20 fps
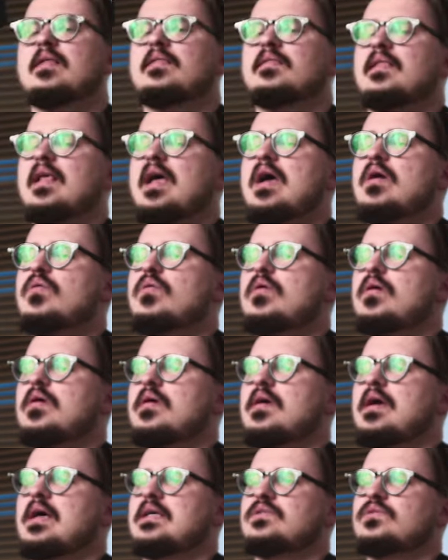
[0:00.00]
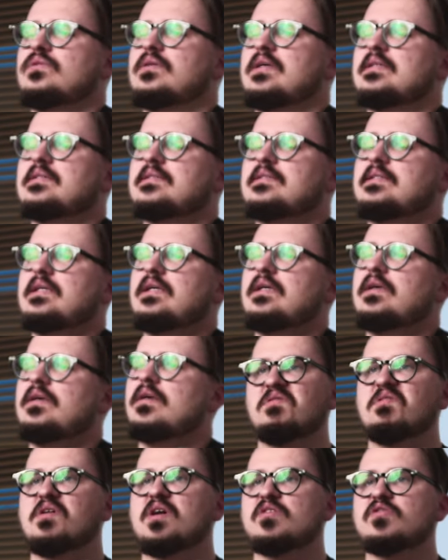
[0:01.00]
and now, as you can see,
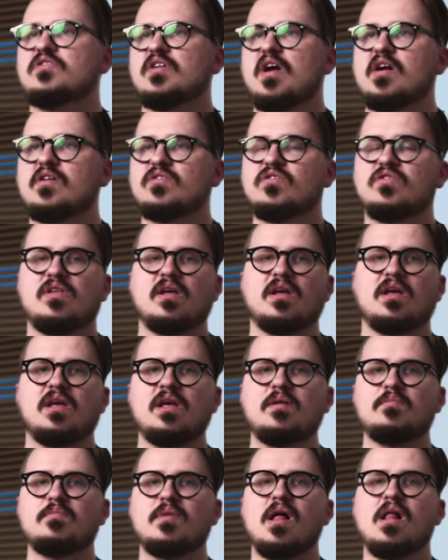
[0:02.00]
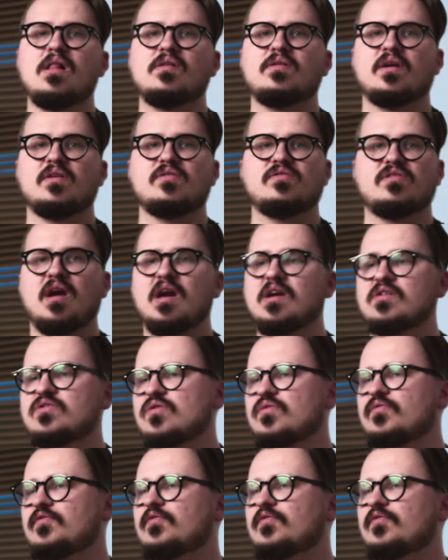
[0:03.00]
you can charge the gimbal, you can charge your